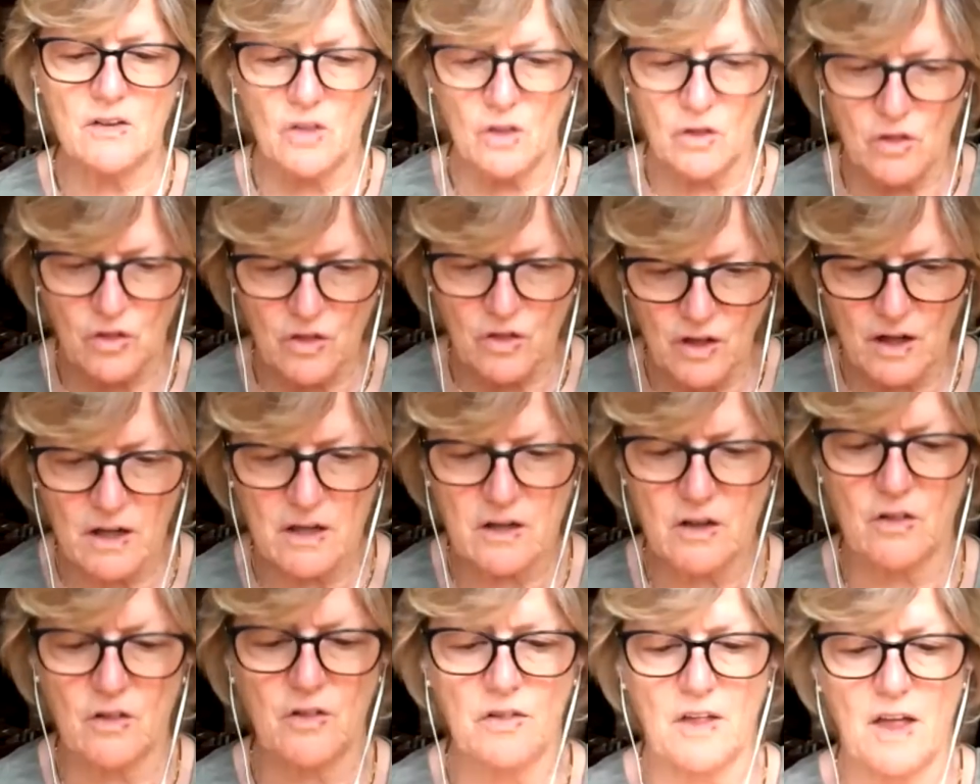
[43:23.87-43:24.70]
the
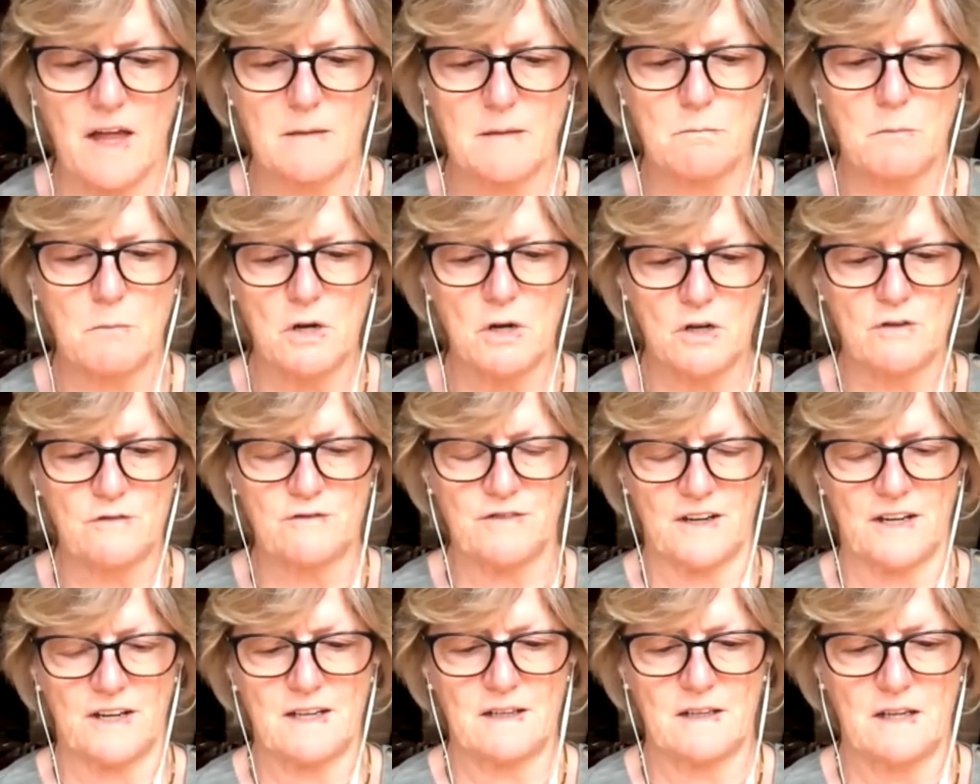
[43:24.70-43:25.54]
circles I move
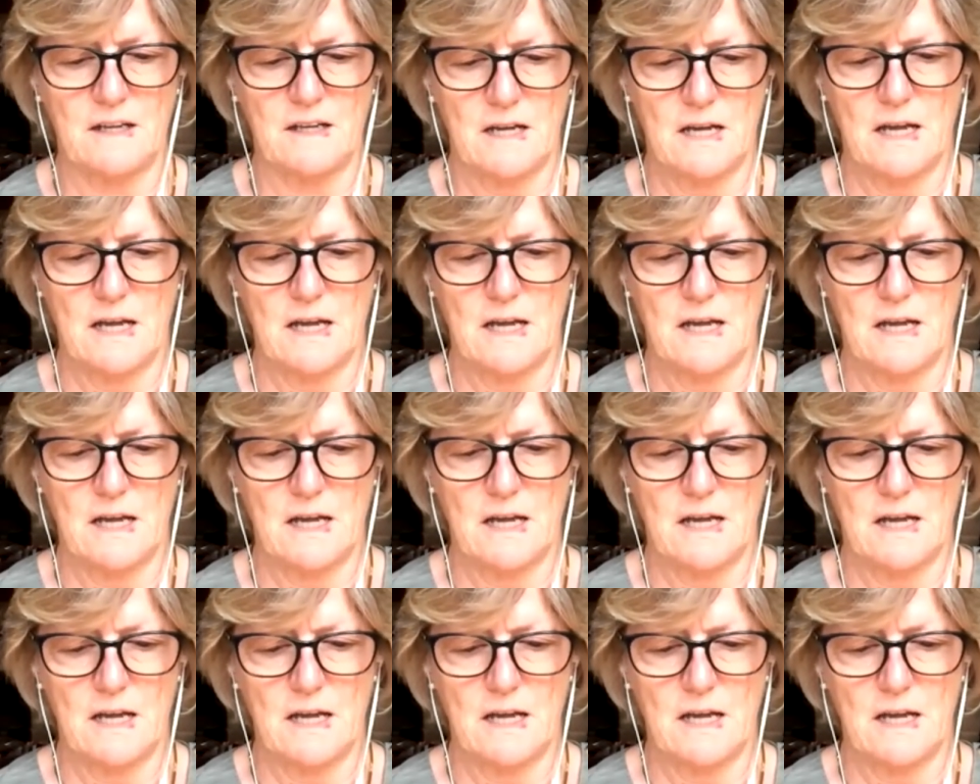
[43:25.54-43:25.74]
in.